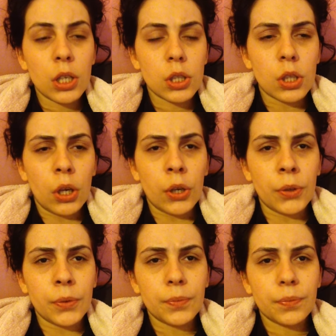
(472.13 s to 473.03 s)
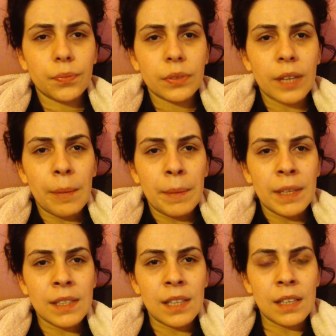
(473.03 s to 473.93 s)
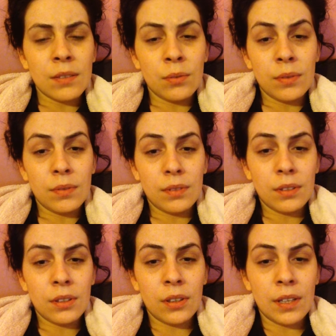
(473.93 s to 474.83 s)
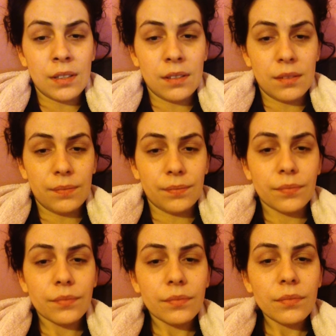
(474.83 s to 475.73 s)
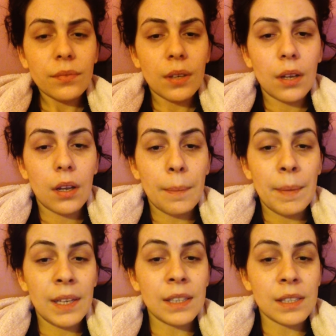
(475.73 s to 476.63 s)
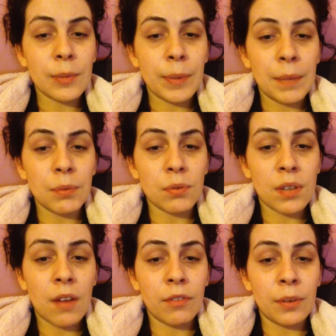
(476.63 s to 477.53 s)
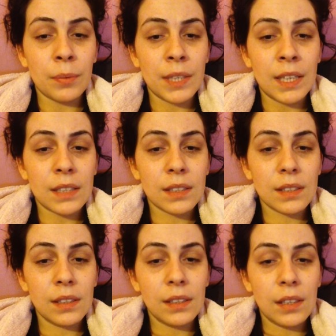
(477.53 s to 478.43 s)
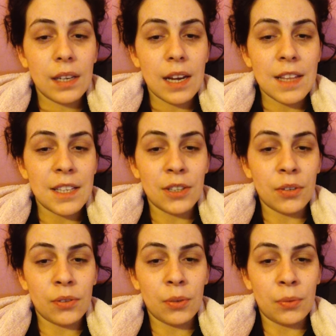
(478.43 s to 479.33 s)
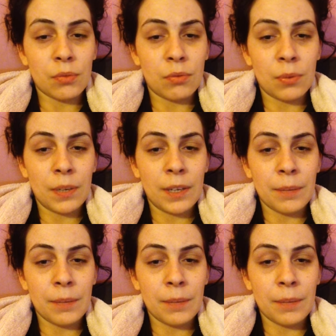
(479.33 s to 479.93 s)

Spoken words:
So that means there's all, you know, there's millions of people suffering with this, and they don't know what's wrong with